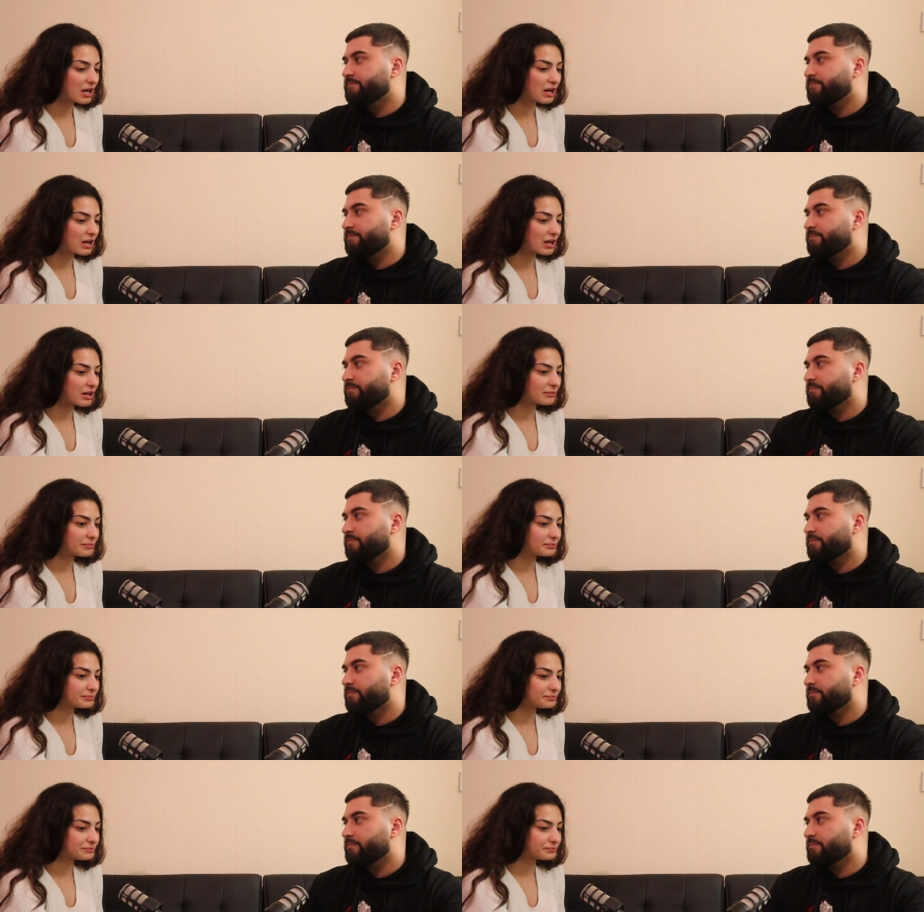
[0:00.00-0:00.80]

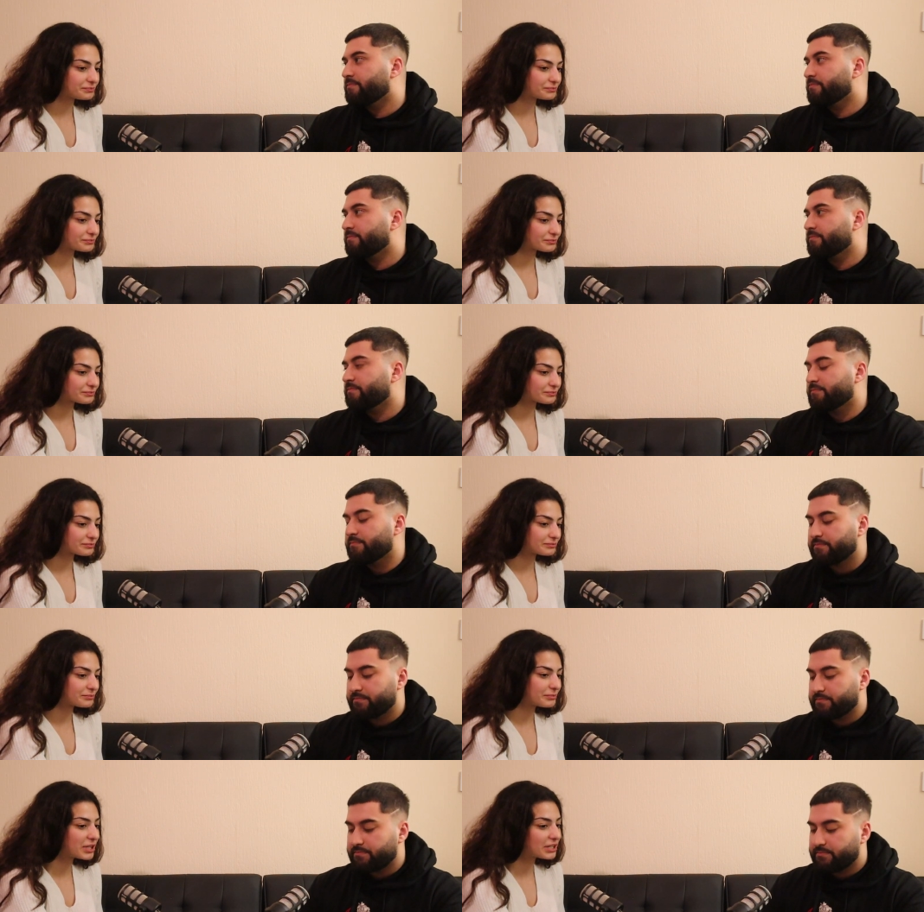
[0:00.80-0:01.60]
Speaker 1: Um,
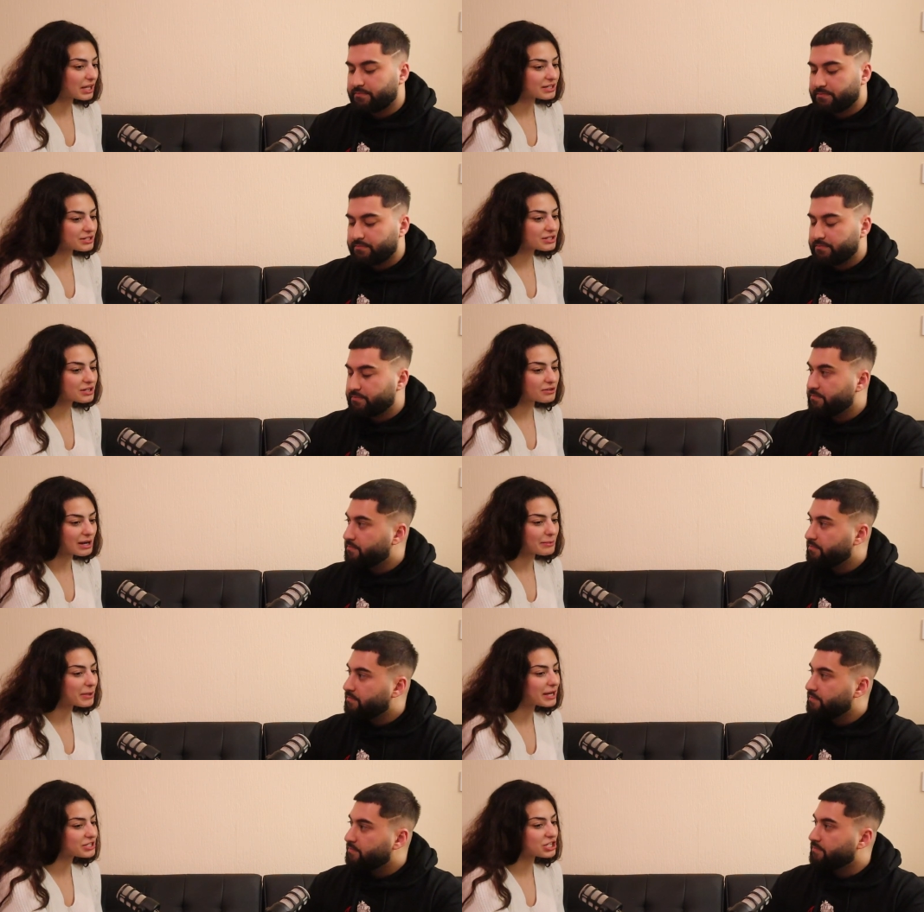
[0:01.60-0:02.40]
but I don't know.
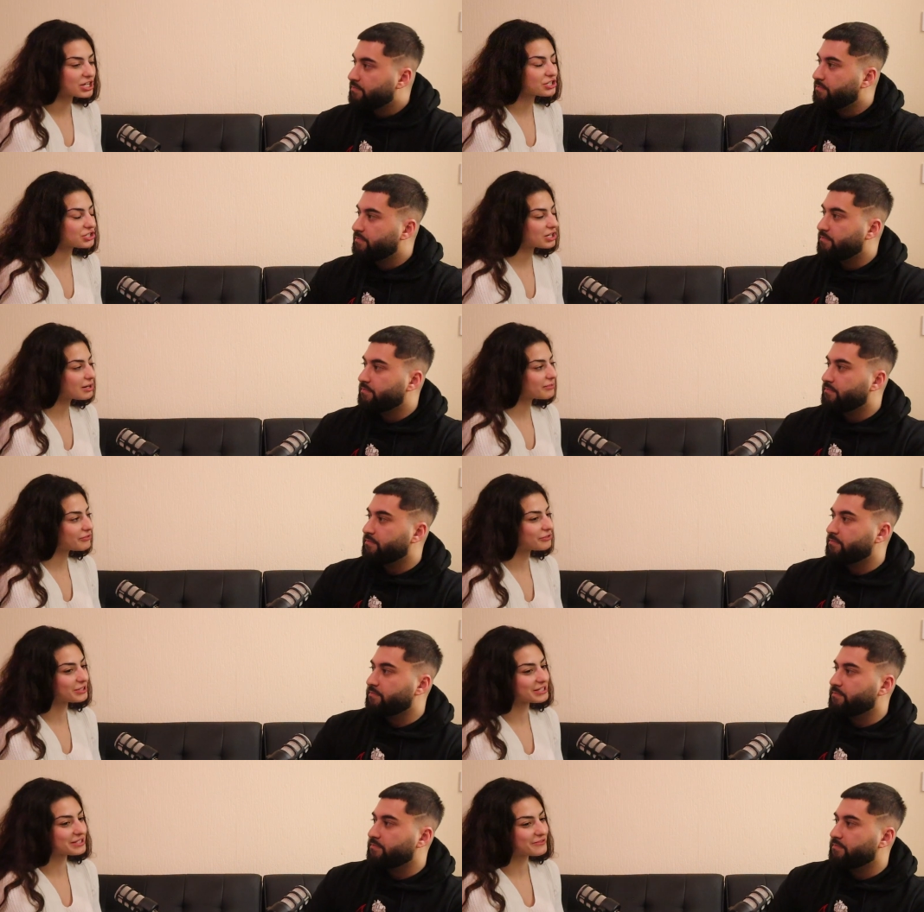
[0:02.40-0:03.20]
I might change it up
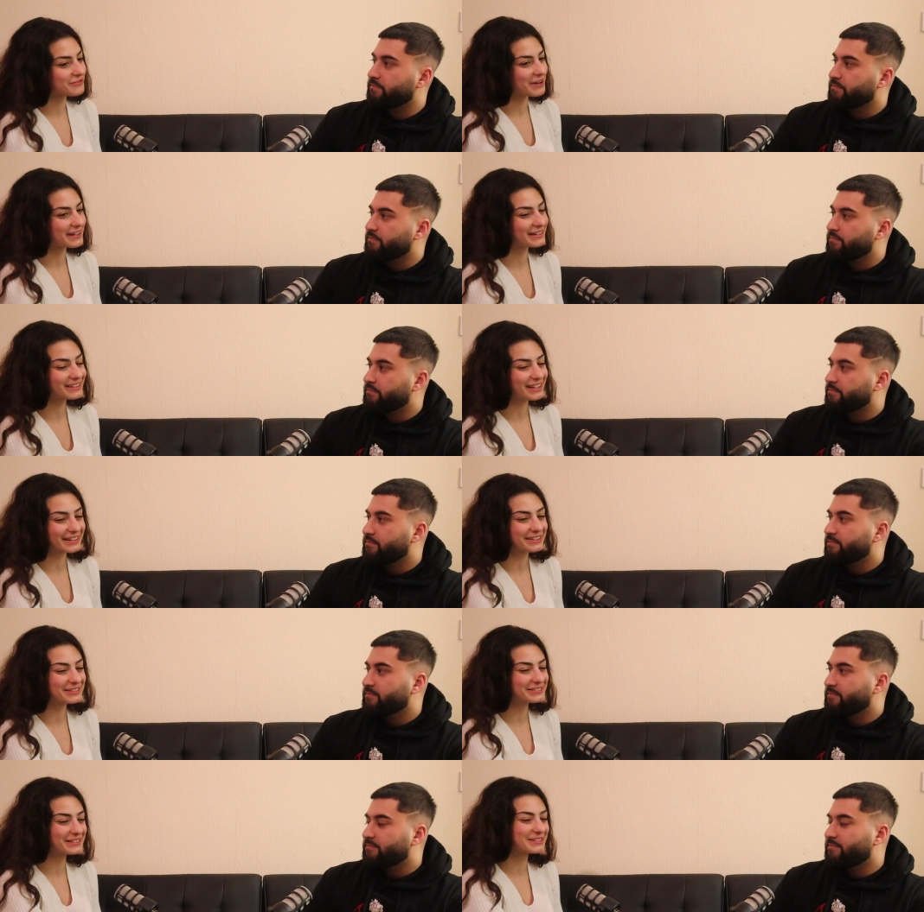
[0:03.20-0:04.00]
for this fight.
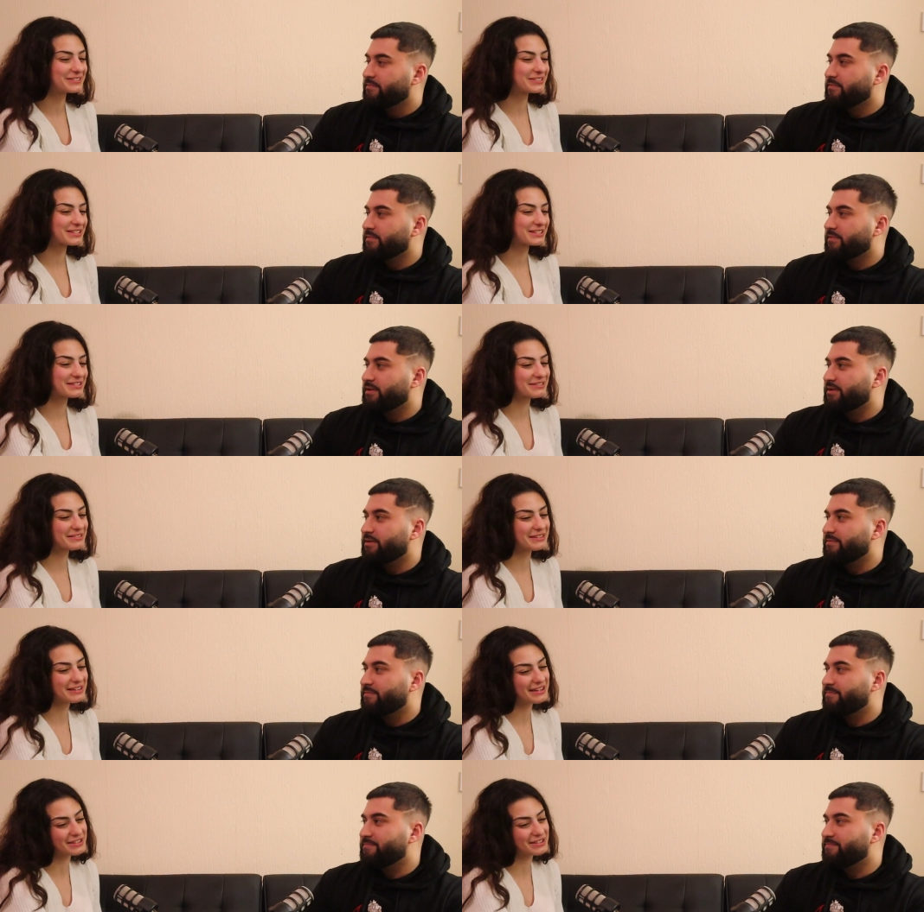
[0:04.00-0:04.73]
Like, who knows? Yeah.